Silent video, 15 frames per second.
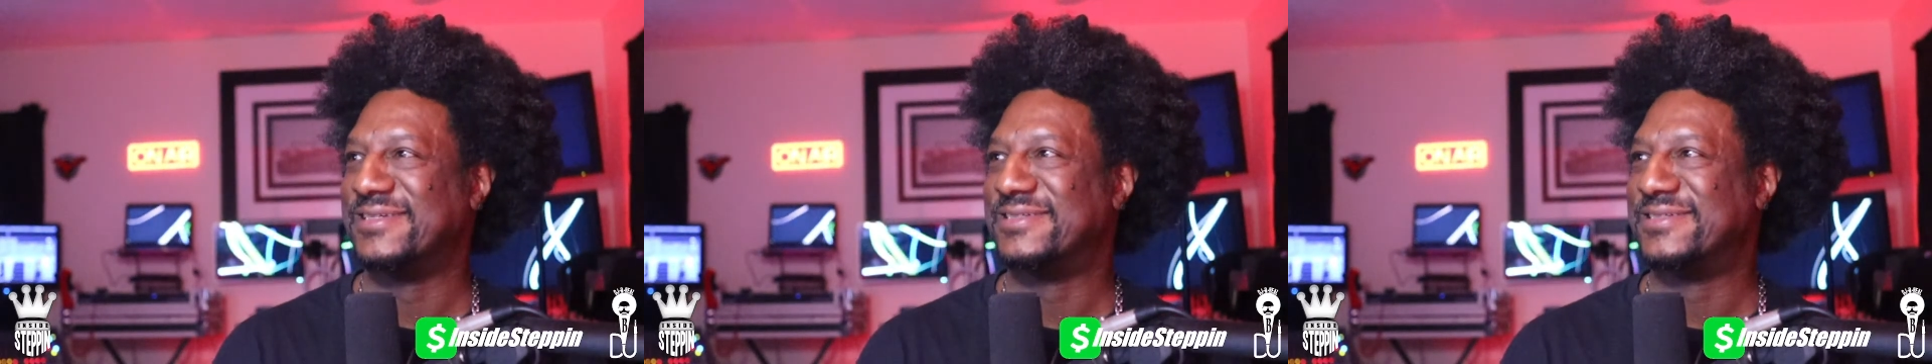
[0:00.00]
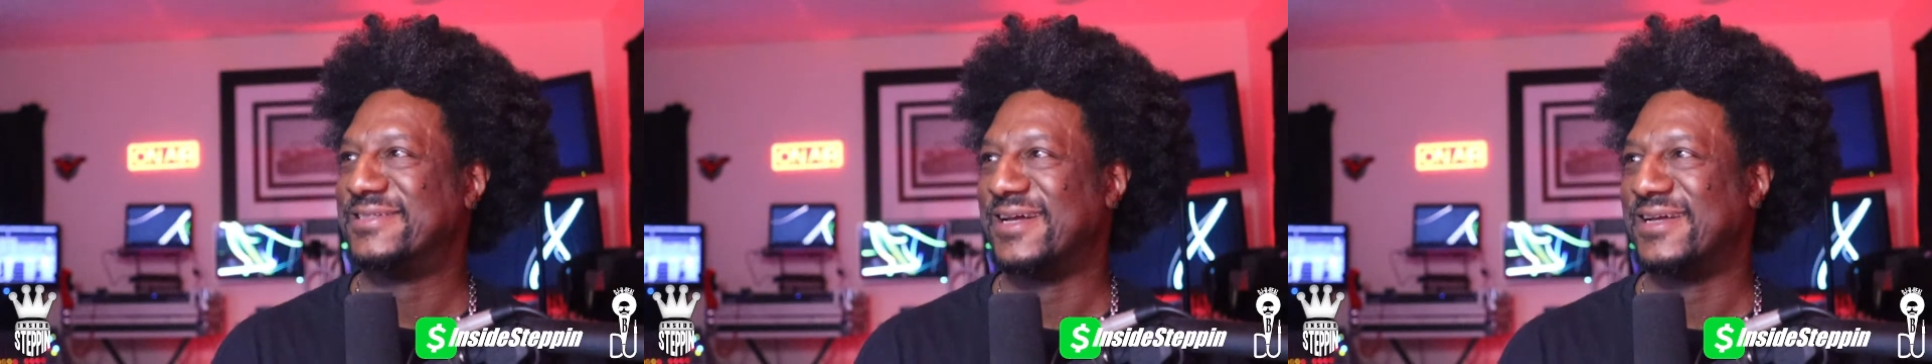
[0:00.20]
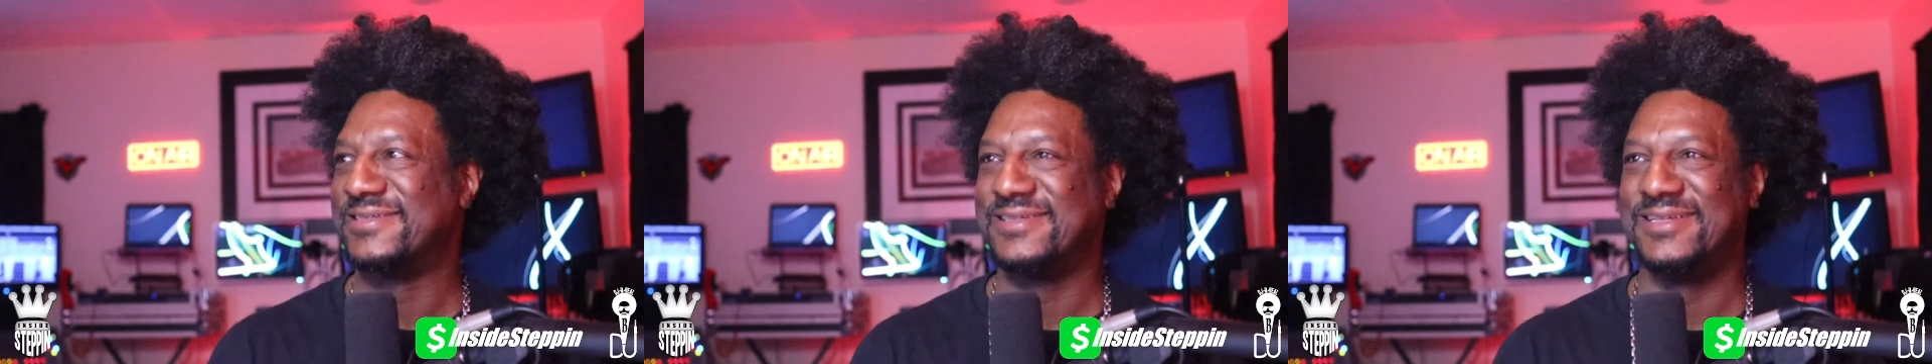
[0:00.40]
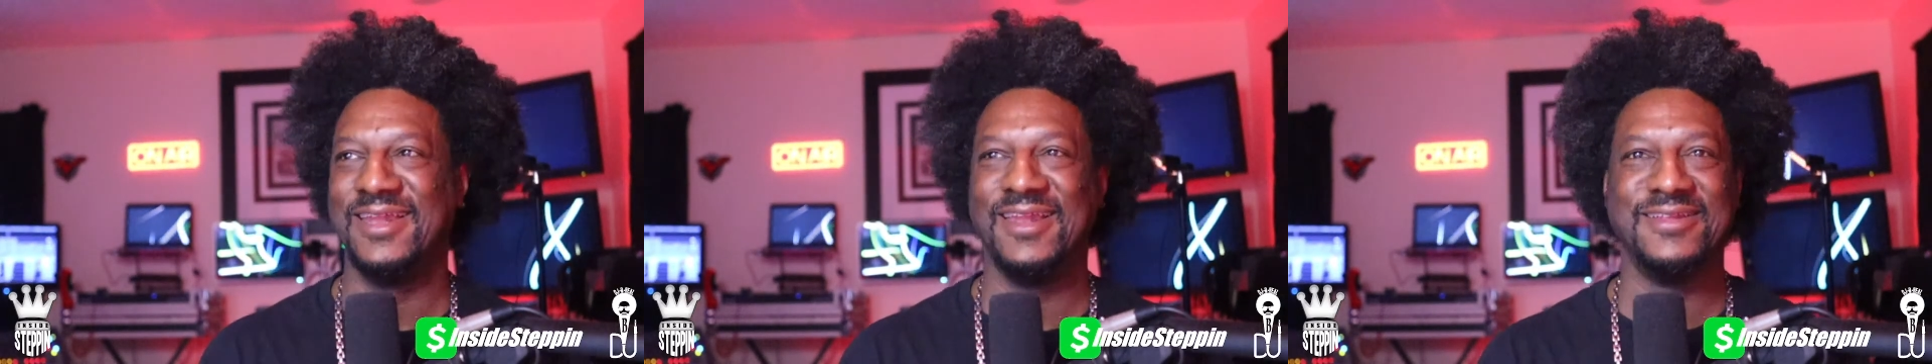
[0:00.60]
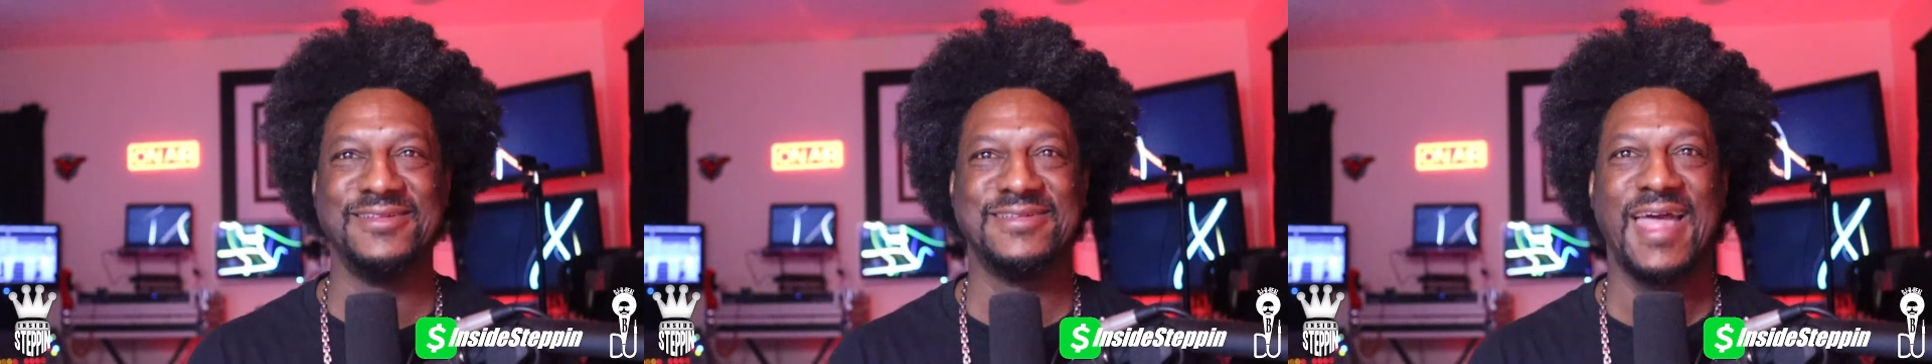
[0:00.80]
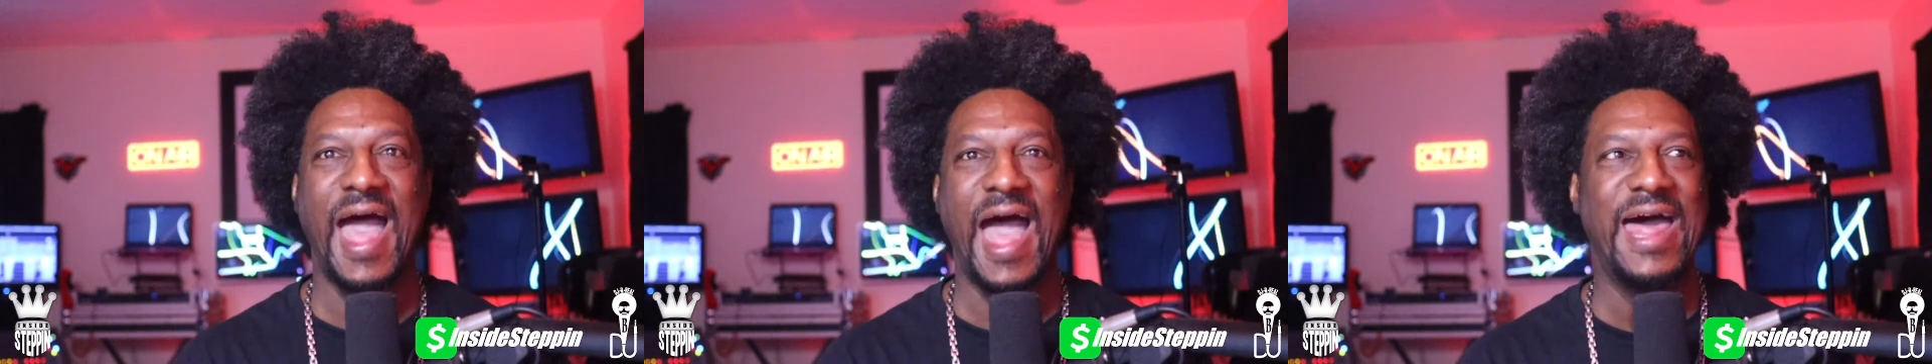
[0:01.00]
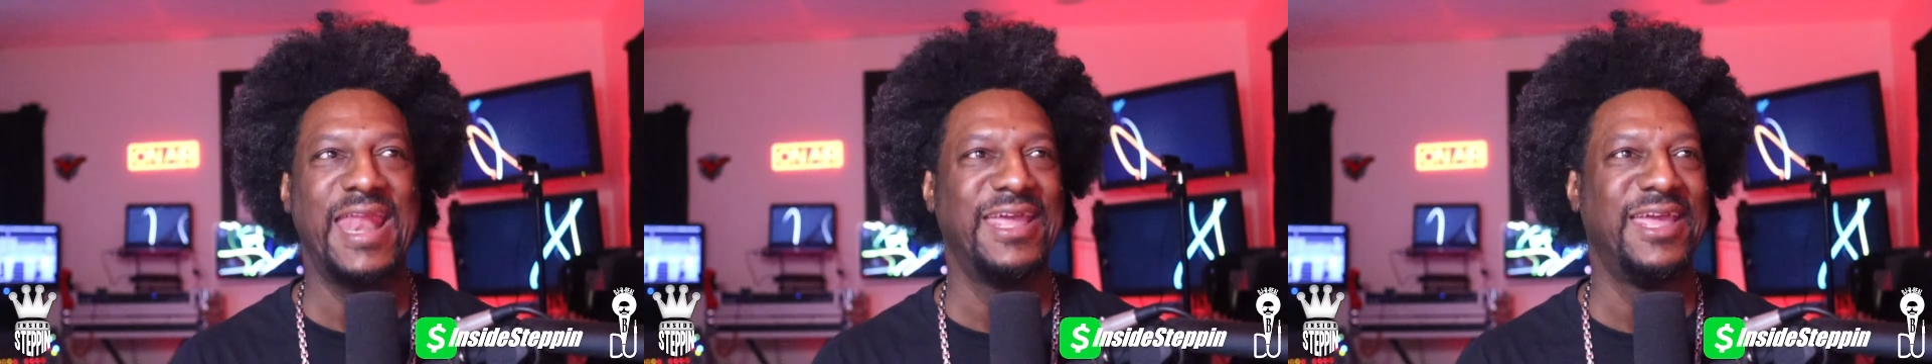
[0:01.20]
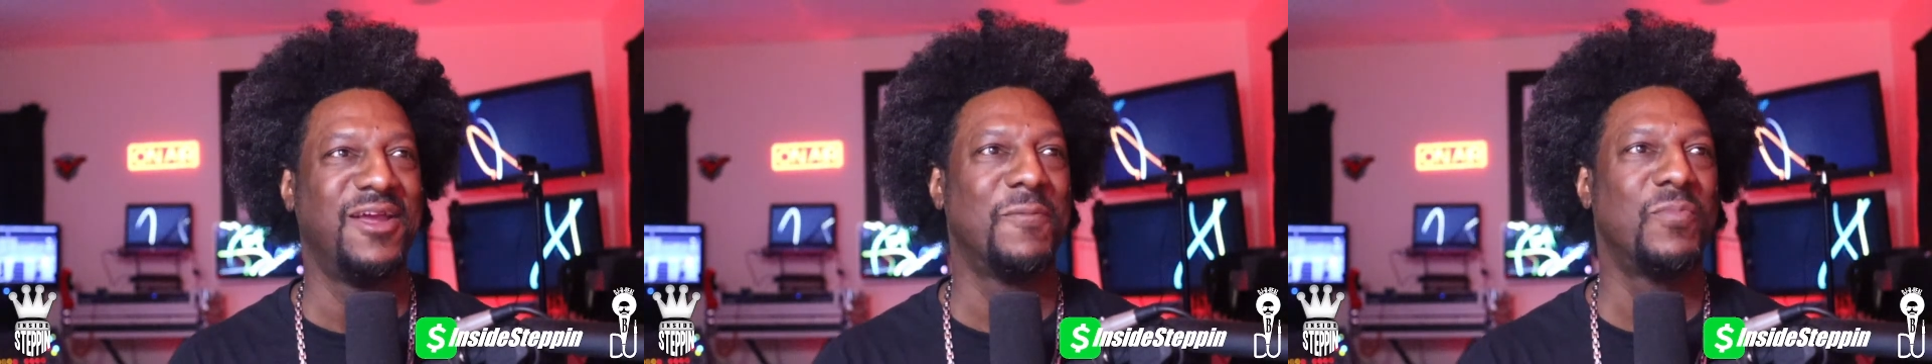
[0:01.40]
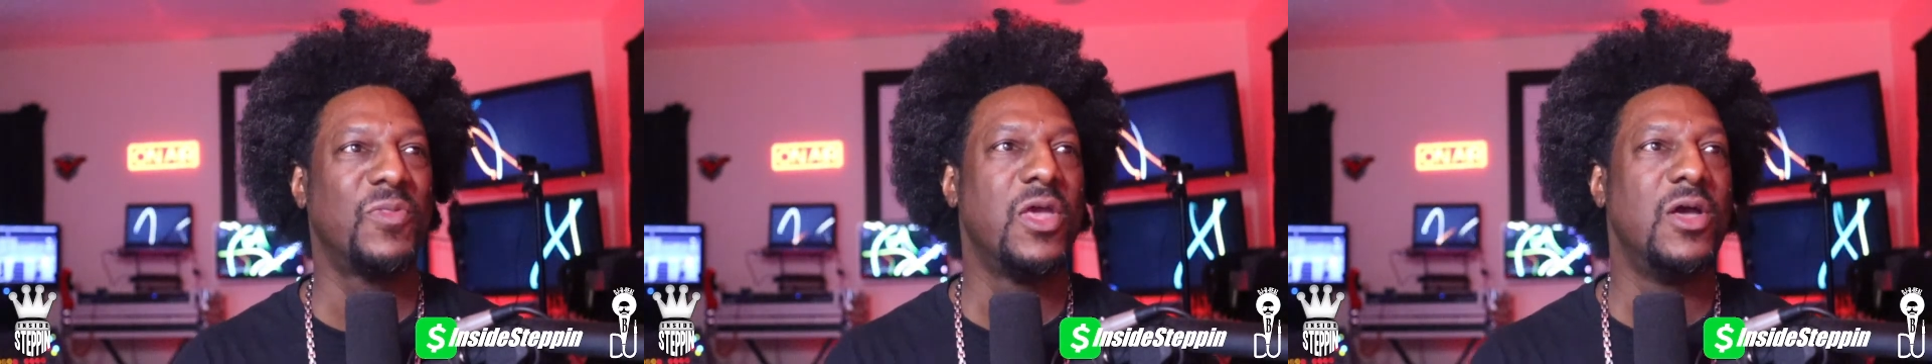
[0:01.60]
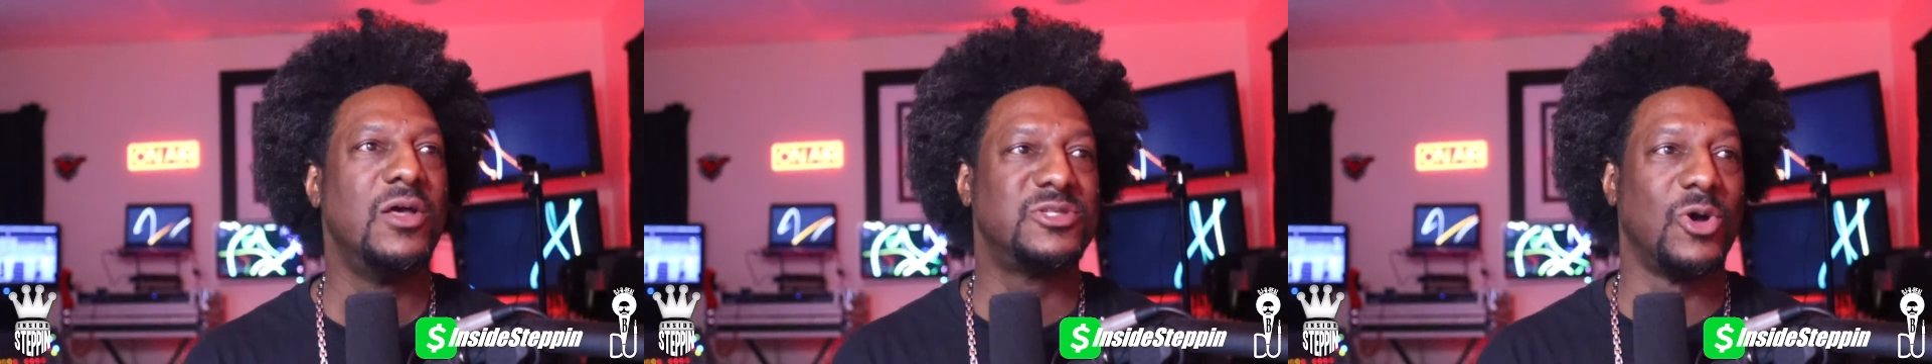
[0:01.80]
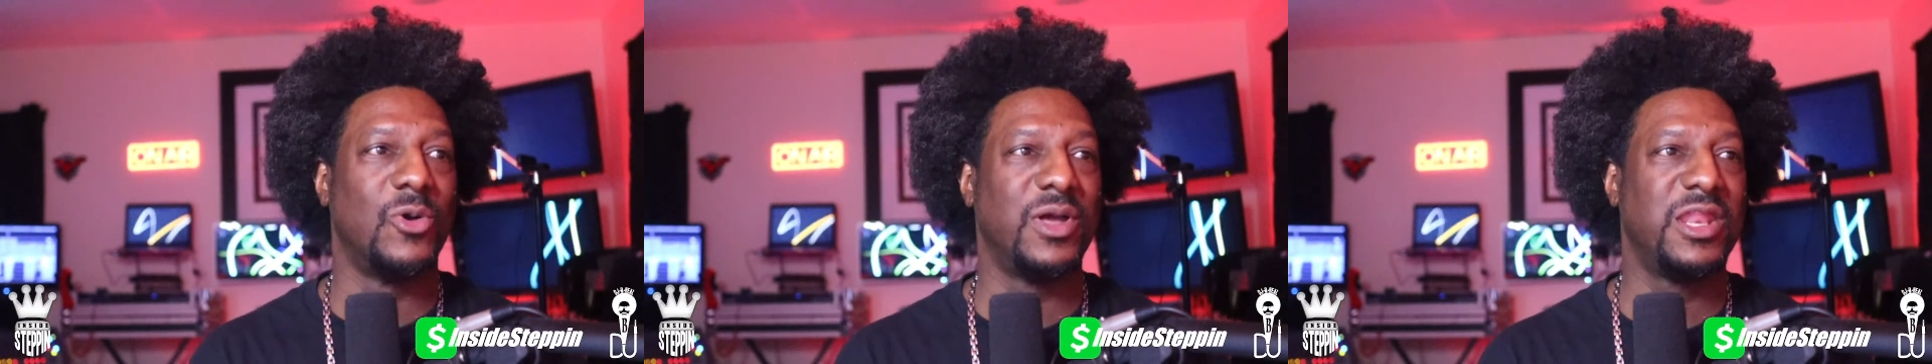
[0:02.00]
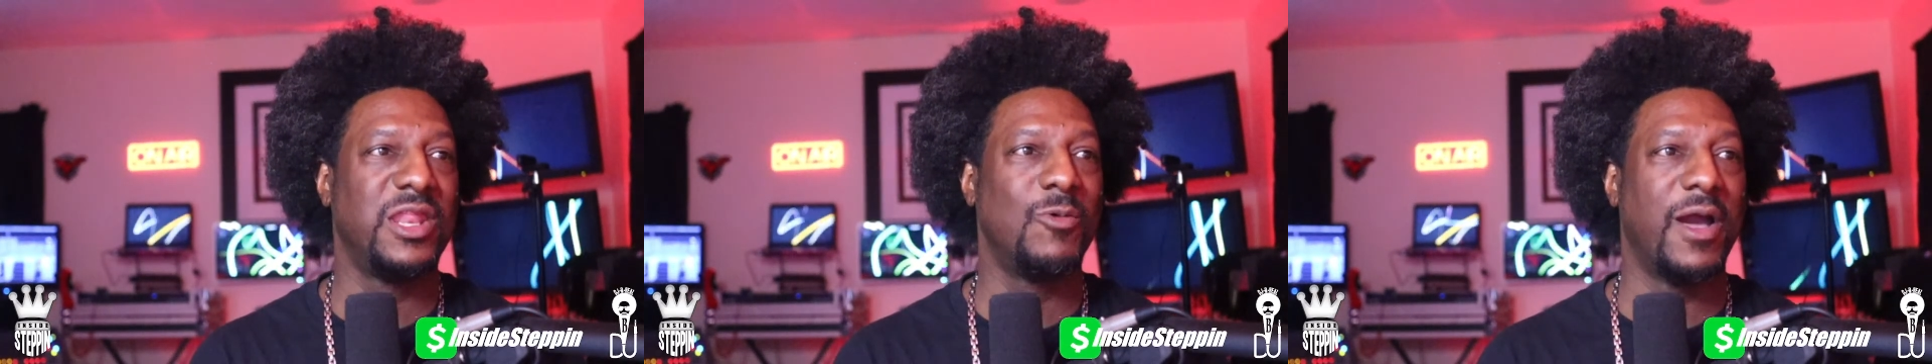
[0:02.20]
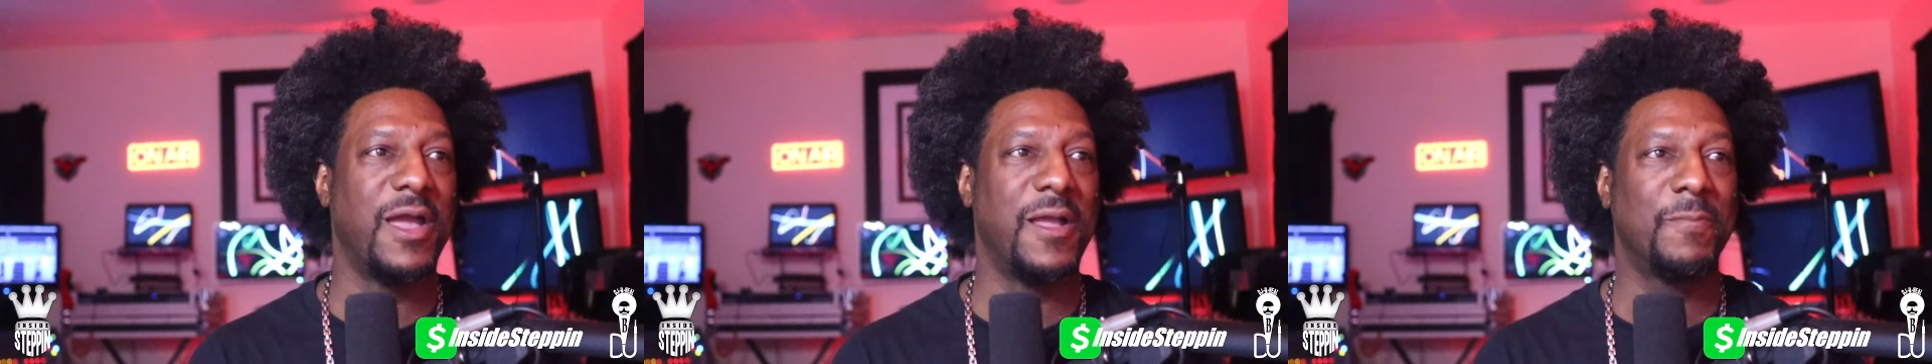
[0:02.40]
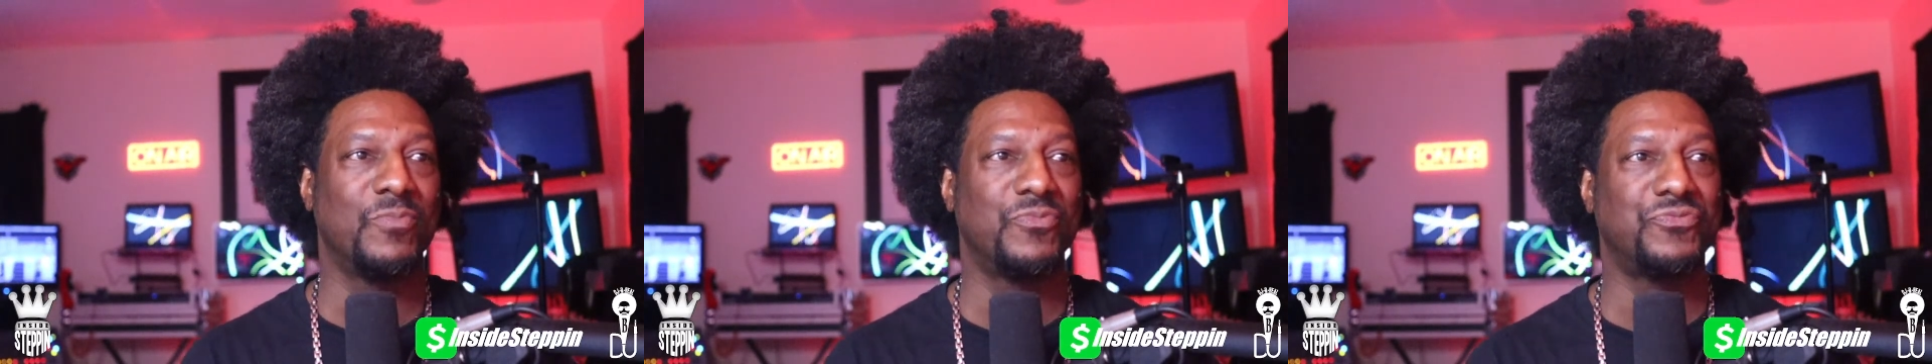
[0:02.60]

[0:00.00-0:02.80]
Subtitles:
She touched it and it's out of here. So anyway,